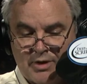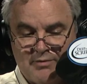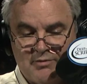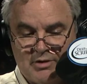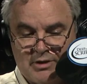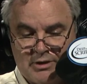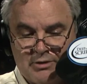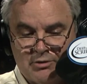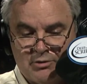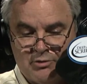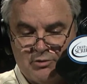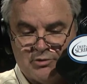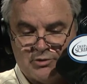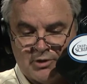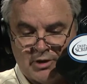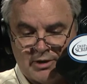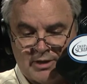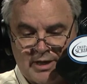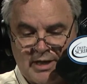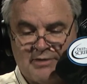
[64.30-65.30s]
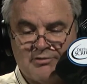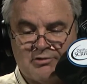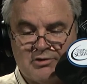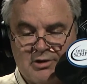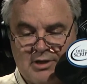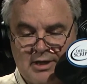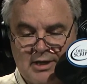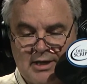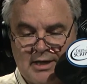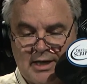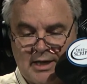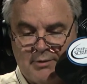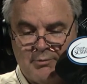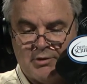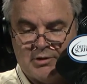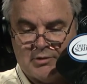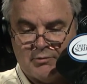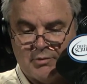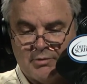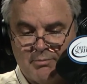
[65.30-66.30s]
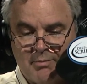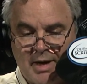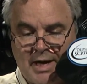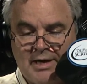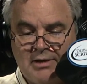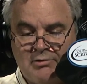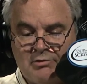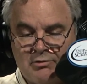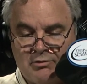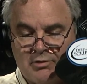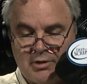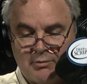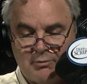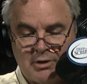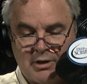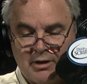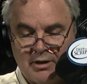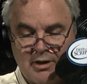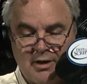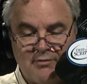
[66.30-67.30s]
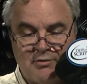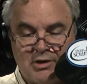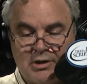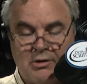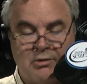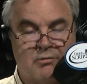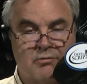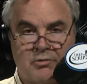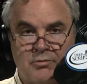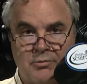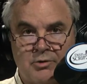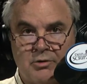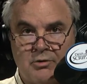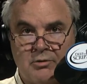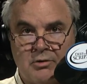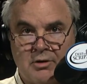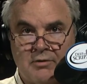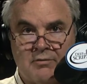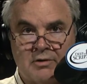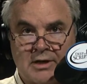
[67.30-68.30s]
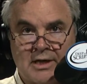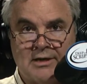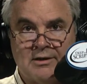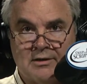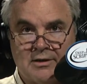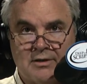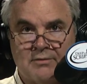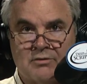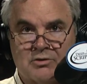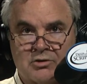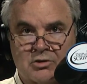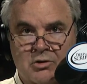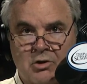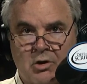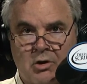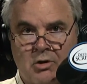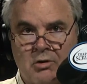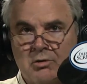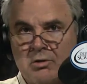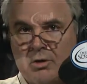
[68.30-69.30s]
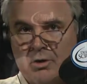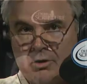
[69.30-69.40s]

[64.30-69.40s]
I even introduced our guest today, I want to remind you that we'd love to hear from you. If you'd like to give us a call